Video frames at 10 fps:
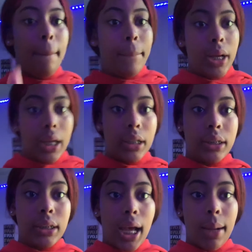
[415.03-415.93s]
But
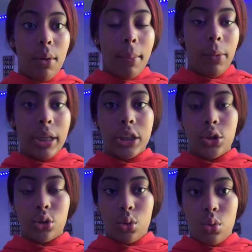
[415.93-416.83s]
I'm on my way to
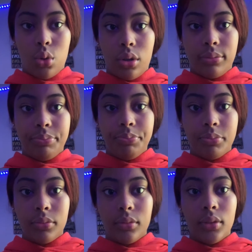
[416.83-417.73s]
school.
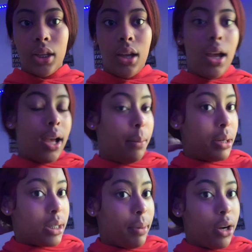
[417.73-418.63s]
I'm gonna
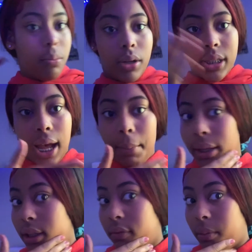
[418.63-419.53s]
take my hair to place it. I
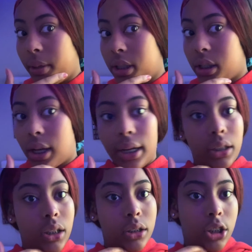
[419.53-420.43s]
might leave it because it kind of
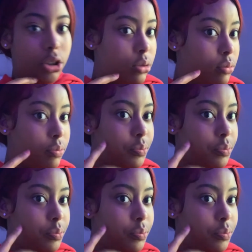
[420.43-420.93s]
looks cute